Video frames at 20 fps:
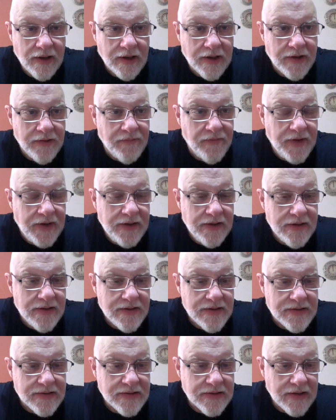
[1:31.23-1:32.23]

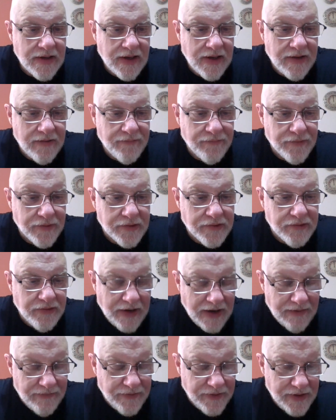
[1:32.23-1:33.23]
convenience and for
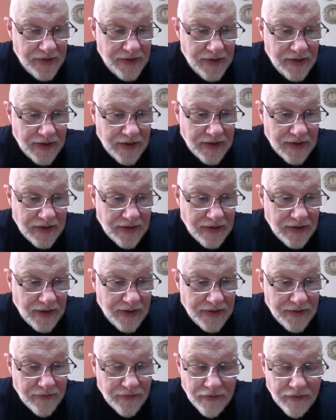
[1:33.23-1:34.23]
traveling, and I
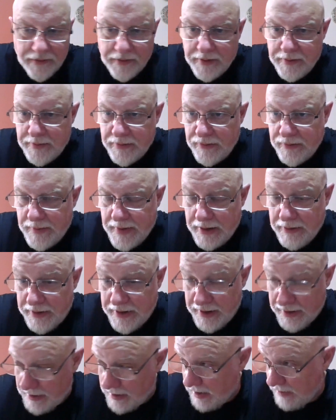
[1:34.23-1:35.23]
don't know what my
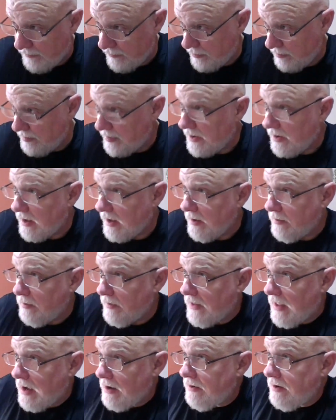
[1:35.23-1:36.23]
reading life would be like
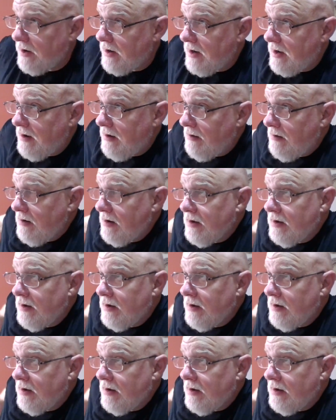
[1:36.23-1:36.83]
without it now.